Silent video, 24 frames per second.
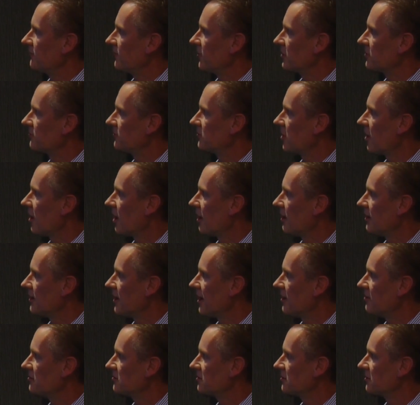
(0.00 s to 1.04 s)

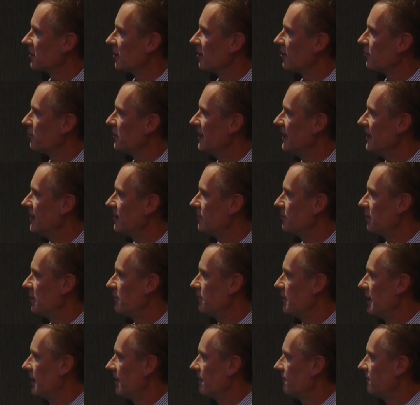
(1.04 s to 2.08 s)
phosphatidylinositol appear to be
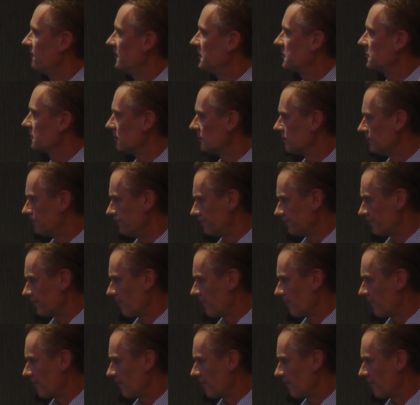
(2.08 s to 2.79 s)
beneficial,